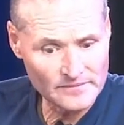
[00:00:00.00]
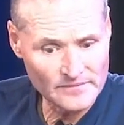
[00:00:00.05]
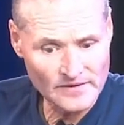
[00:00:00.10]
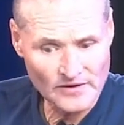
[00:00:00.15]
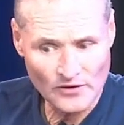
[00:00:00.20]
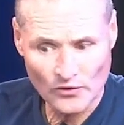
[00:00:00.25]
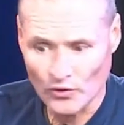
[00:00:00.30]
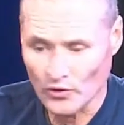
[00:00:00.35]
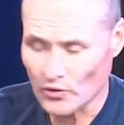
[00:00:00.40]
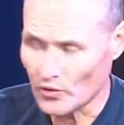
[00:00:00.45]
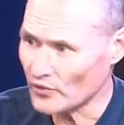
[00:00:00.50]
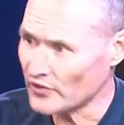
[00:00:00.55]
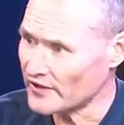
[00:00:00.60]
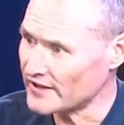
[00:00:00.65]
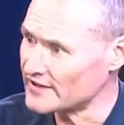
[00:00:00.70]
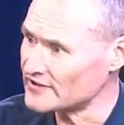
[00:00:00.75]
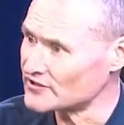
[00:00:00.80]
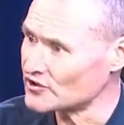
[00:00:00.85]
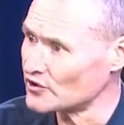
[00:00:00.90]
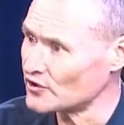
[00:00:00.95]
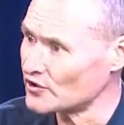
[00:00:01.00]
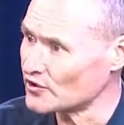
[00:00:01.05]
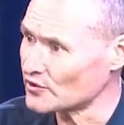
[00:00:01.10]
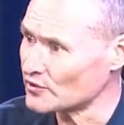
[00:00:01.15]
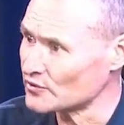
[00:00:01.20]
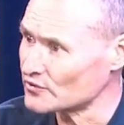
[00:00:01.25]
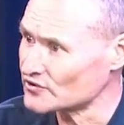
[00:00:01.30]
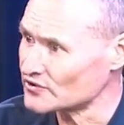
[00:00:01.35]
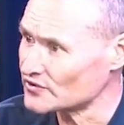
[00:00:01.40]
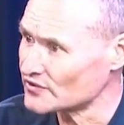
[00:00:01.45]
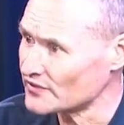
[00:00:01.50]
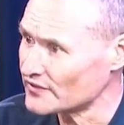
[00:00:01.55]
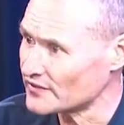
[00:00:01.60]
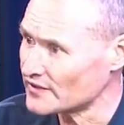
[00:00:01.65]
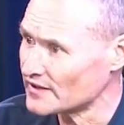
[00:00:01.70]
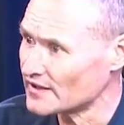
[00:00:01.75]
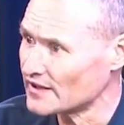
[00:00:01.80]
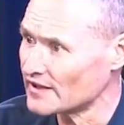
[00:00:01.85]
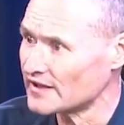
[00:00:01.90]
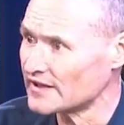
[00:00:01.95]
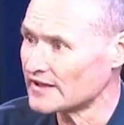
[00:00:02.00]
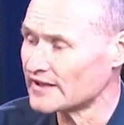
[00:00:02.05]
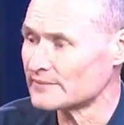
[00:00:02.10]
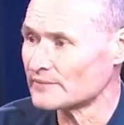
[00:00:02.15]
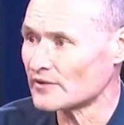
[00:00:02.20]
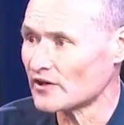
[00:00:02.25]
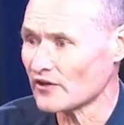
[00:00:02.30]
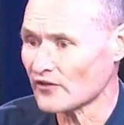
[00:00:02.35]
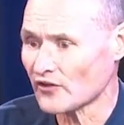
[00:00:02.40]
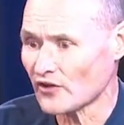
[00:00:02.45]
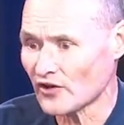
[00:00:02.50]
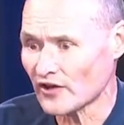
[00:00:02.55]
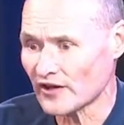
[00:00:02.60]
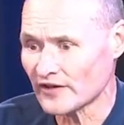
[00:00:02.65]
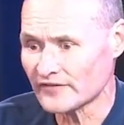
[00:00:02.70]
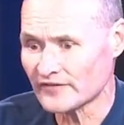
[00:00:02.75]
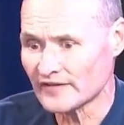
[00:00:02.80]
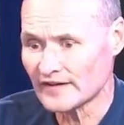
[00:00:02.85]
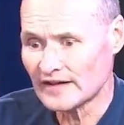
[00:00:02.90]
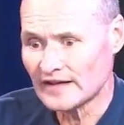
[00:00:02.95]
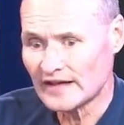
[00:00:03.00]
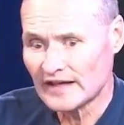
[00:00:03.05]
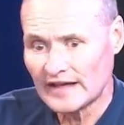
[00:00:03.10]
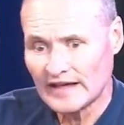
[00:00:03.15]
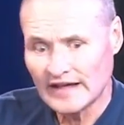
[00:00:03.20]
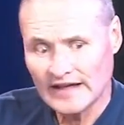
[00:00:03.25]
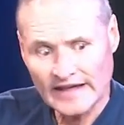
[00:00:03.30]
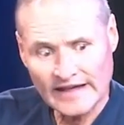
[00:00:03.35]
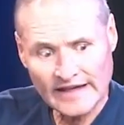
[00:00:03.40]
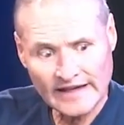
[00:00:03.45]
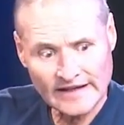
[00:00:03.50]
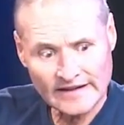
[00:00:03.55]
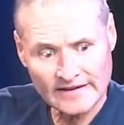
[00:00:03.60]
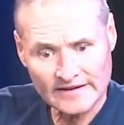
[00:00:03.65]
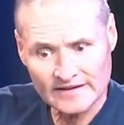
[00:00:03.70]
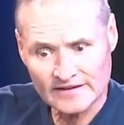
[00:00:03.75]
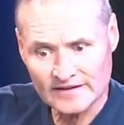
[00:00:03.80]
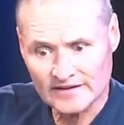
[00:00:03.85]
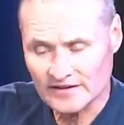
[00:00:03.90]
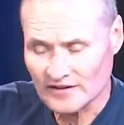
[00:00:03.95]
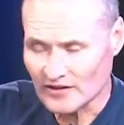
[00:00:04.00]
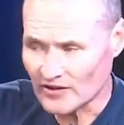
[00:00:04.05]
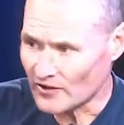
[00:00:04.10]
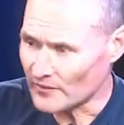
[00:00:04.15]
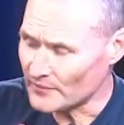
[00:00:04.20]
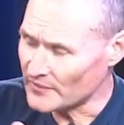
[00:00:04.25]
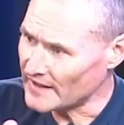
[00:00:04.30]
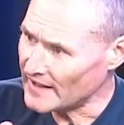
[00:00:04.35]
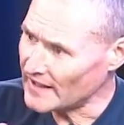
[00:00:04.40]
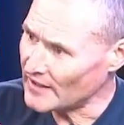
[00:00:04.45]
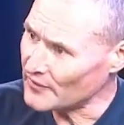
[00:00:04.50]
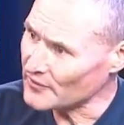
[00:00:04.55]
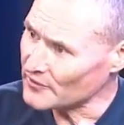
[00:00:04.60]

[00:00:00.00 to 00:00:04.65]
all these hurdles in my life, and I'm now at a